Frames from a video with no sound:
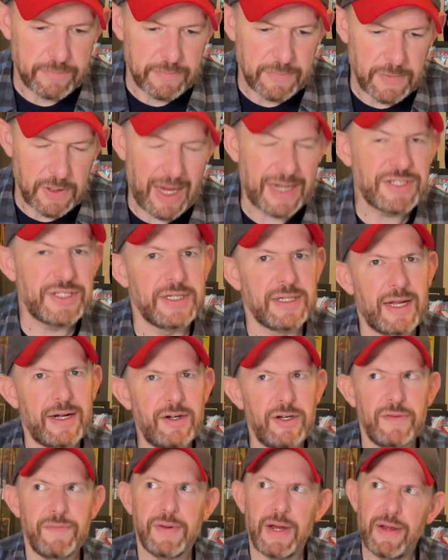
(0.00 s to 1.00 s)
actually, I don't
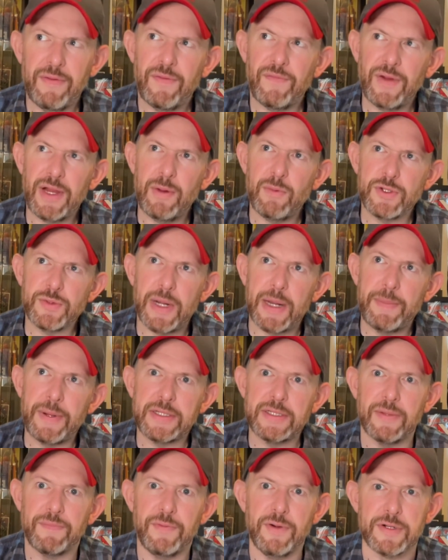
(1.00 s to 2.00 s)
know I forget which one I
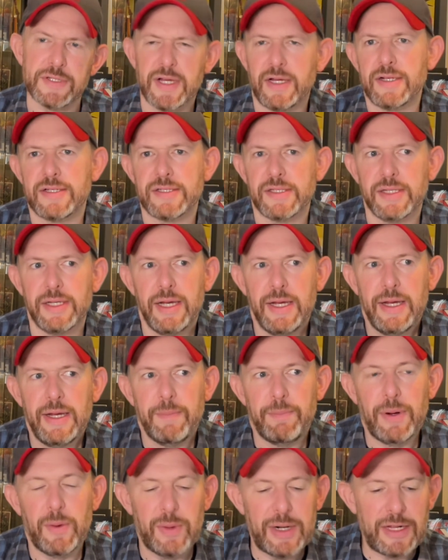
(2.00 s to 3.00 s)
picked up first, honestly.
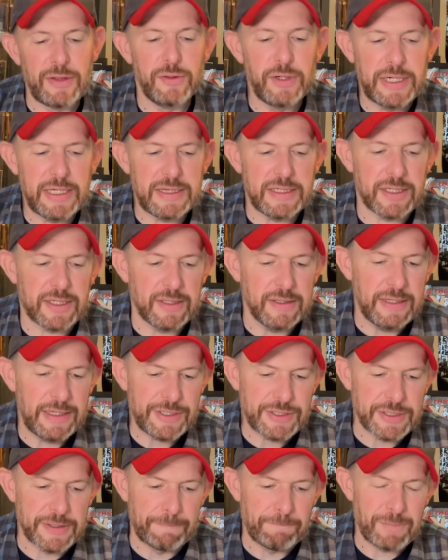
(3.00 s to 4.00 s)
But when I look at the
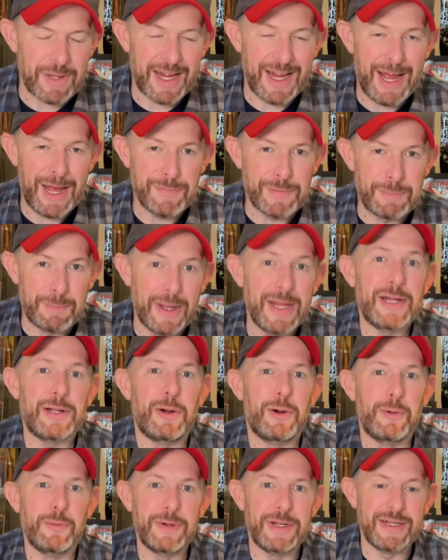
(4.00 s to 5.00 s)
collection, I have a Mike
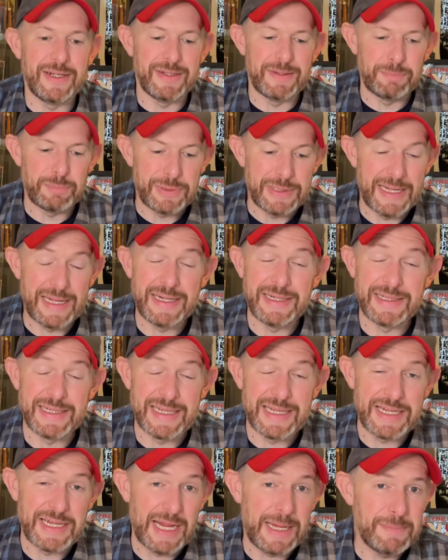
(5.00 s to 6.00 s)
Allred Planet of
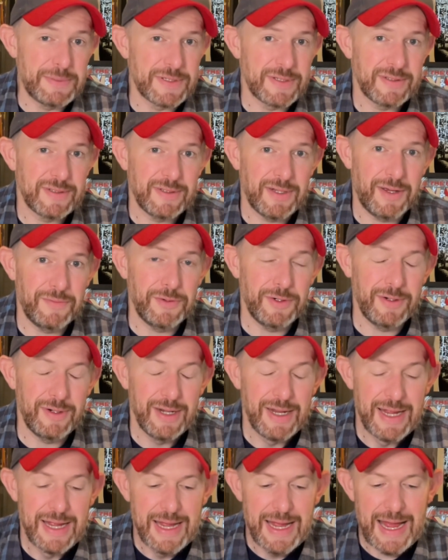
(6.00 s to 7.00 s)
the Apes cover,
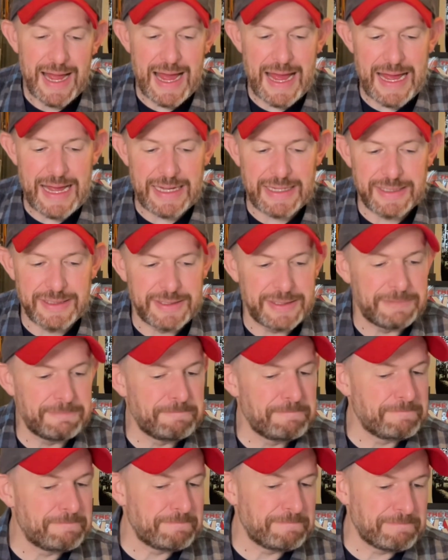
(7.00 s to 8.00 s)
and
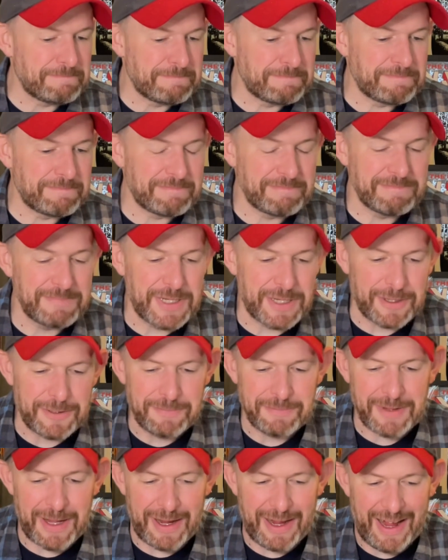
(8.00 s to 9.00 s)

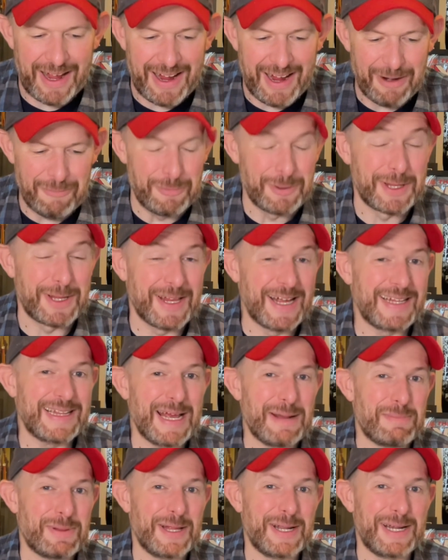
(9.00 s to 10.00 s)
I really like
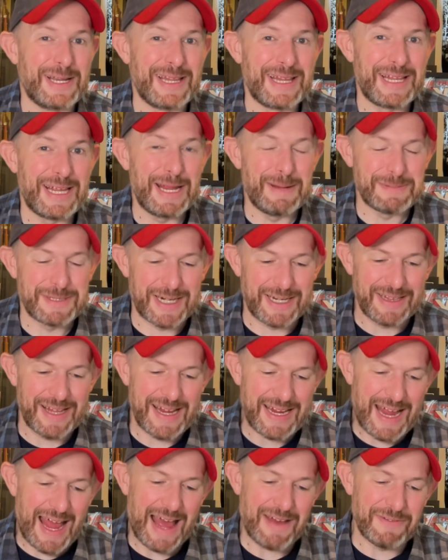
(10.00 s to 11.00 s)
that Planet of the Apes, and I
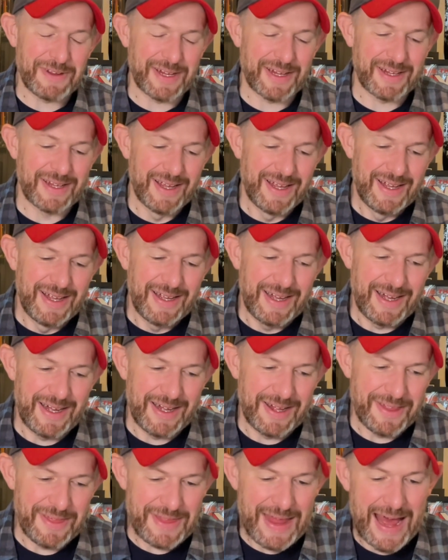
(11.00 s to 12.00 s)
like having
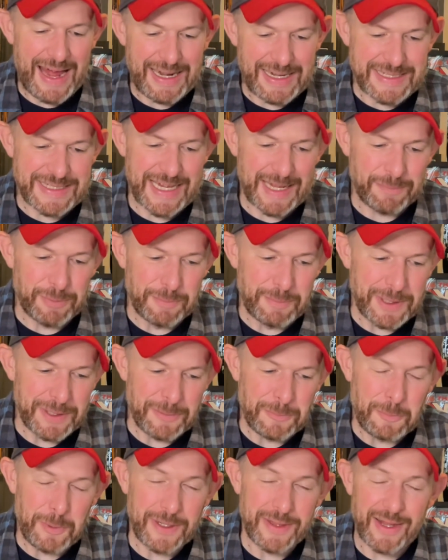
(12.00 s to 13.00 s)
that example be
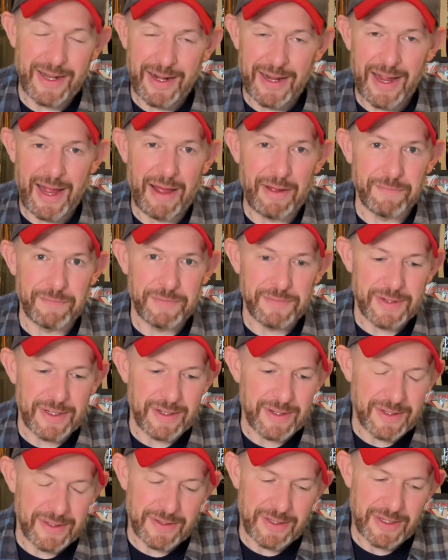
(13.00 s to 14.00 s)
the one that I have in the